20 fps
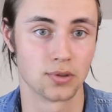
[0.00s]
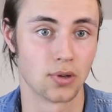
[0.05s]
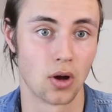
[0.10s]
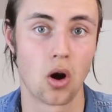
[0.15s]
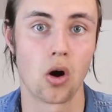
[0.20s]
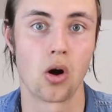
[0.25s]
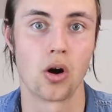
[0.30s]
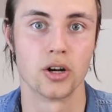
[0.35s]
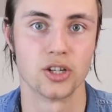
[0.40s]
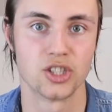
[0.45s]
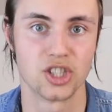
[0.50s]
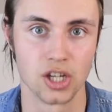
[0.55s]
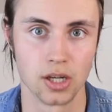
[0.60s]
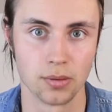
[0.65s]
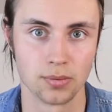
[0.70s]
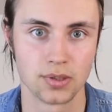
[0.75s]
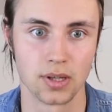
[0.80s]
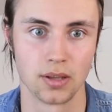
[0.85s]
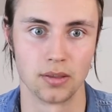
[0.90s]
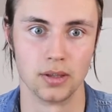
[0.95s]
the
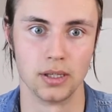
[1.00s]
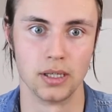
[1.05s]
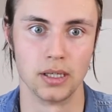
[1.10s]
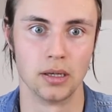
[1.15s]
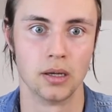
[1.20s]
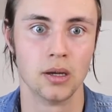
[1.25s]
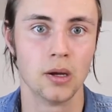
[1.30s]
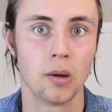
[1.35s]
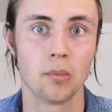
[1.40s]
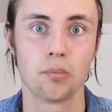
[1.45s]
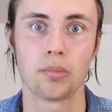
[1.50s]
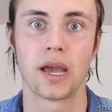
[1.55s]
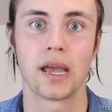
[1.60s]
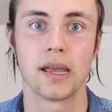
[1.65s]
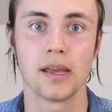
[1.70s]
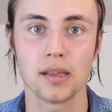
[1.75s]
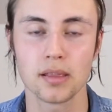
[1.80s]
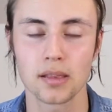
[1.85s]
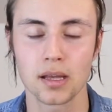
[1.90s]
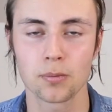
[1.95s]
hardships and the
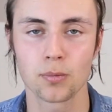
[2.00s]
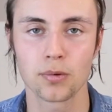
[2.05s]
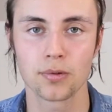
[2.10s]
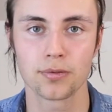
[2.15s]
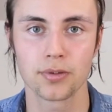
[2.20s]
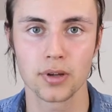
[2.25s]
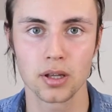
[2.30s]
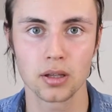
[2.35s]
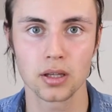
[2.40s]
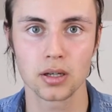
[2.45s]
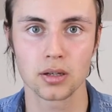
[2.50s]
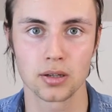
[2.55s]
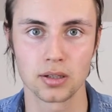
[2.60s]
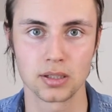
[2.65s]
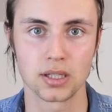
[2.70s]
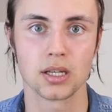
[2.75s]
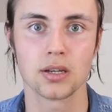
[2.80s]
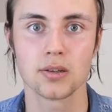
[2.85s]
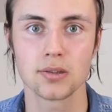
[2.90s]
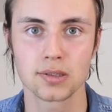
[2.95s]
pain that we're feeling
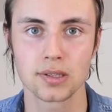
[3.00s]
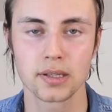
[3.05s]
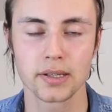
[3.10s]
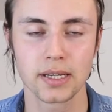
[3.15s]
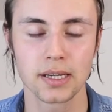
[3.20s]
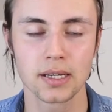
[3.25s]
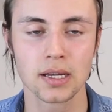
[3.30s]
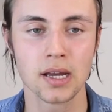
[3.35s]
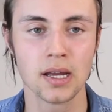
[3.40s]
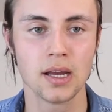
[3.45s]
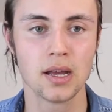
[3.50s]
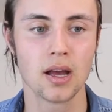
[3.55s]
continuously,